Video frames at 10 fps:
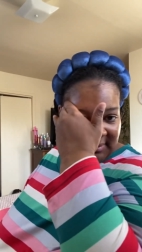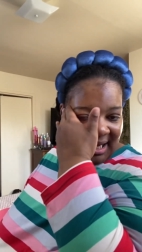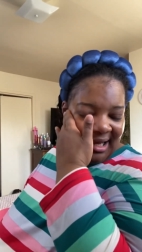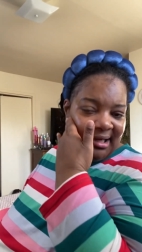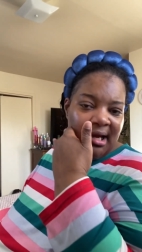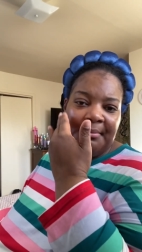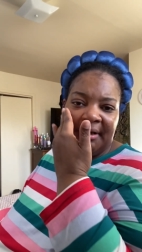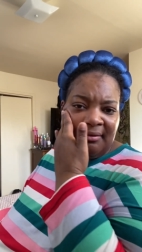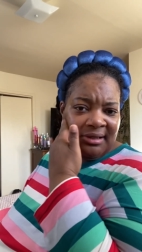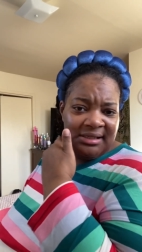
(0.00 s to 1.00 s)
I ain't coming
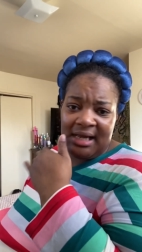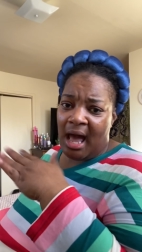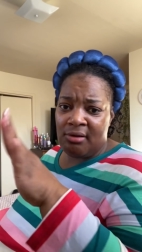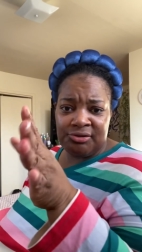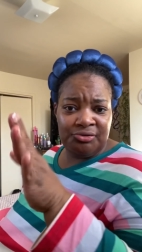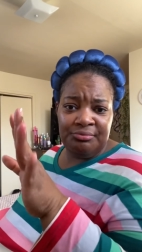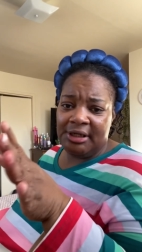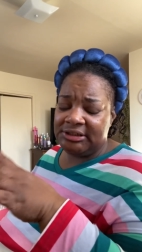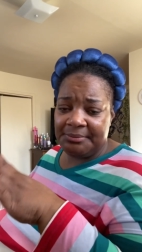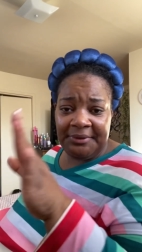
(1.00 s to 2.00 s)
on. It costs too
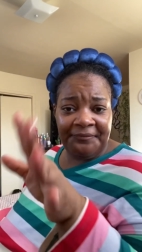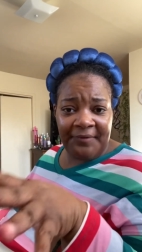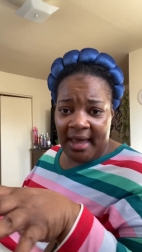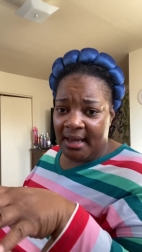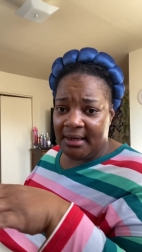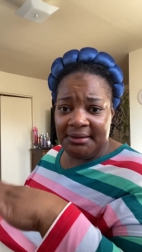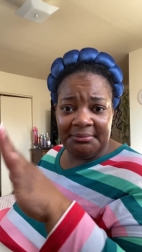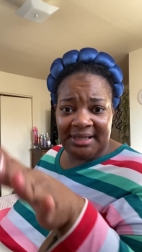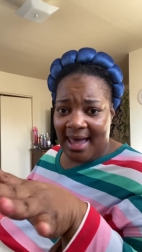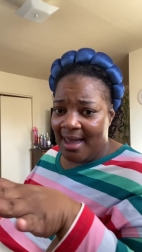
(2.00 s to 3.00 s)
much to be fake and
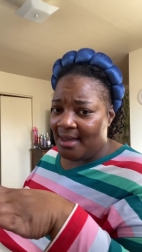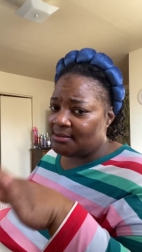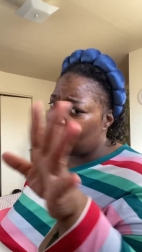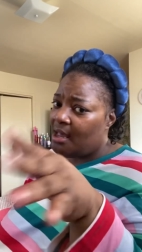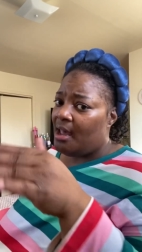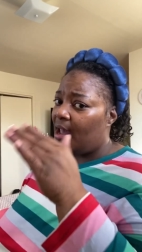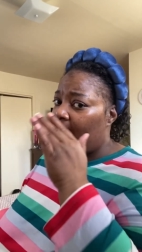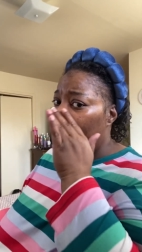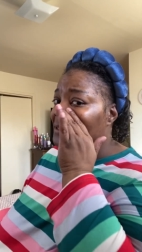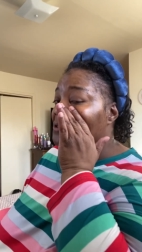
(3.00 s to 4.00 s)
them lies.
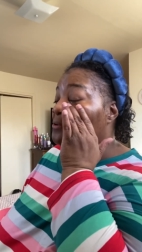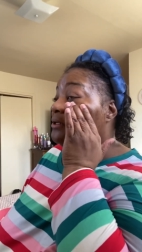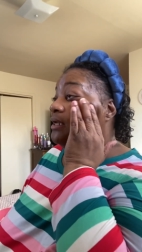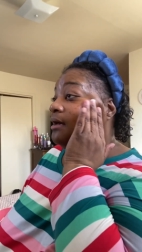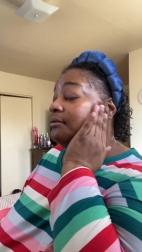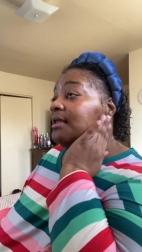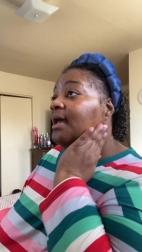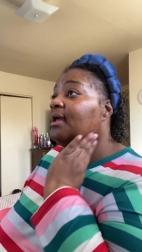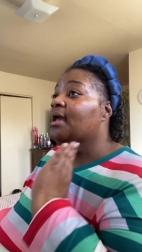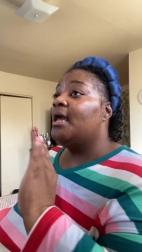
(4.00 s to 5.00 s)
I ain't doing all
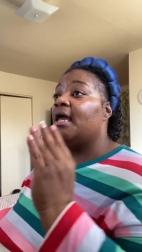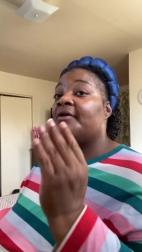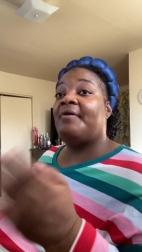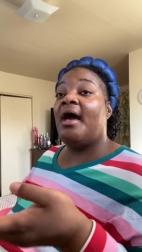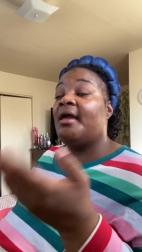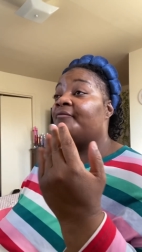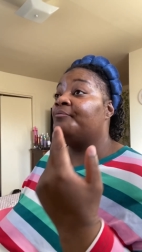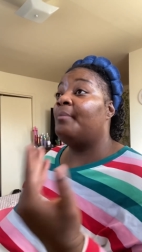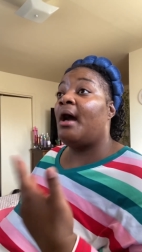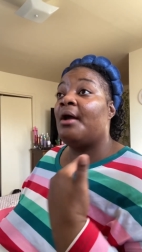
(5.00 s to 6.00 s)
that. If I if
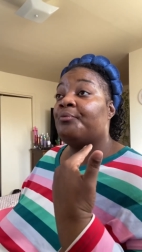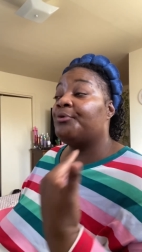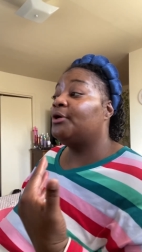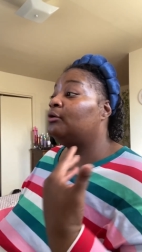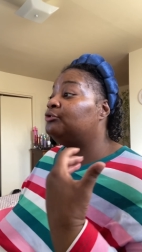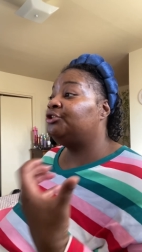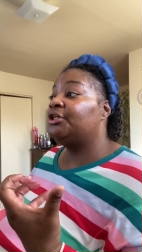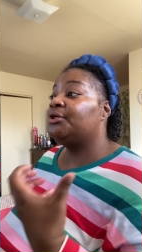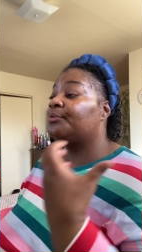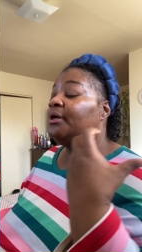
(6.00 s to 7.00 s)
my real,
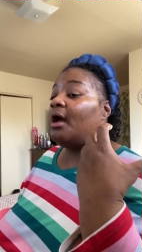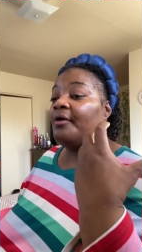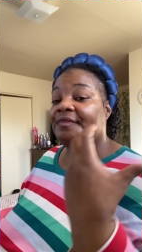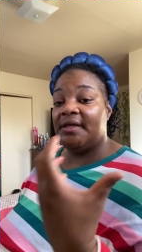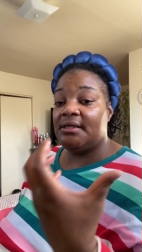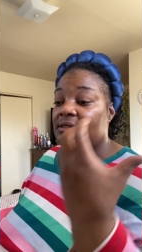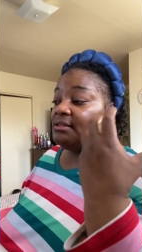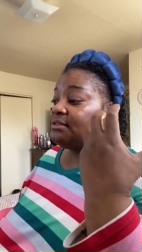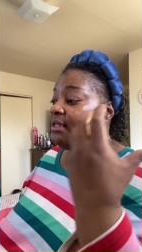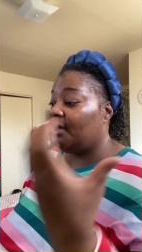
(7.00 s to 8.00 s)
genuine, authentic
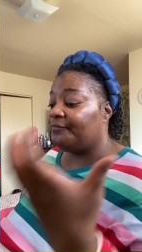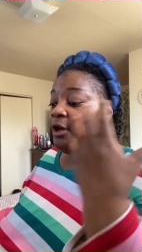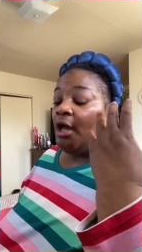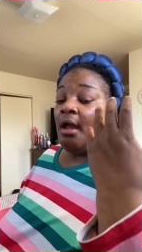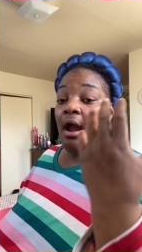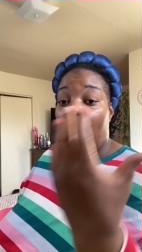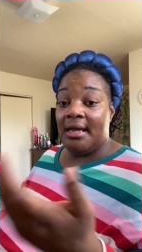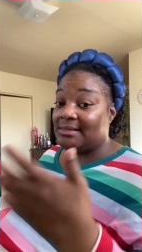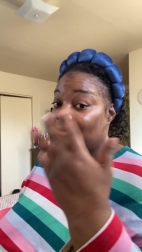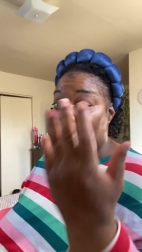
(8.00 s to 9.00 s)
self
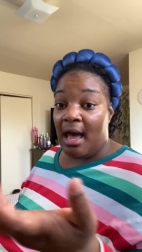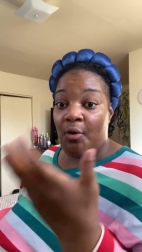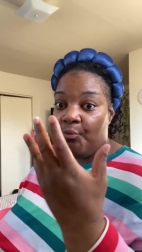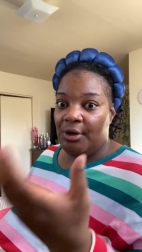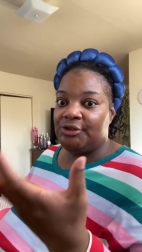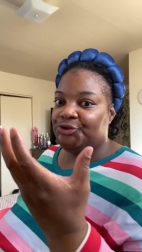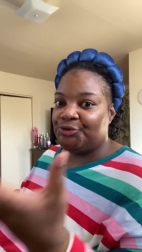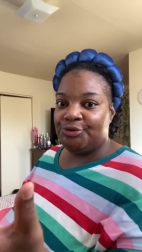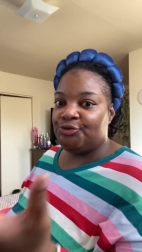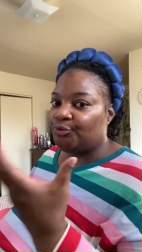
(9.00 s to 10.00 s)
is not what
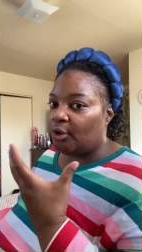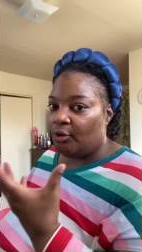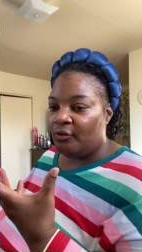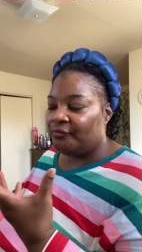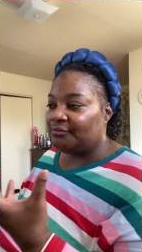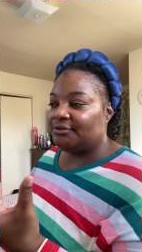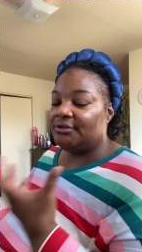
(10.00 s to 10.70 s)
you're drove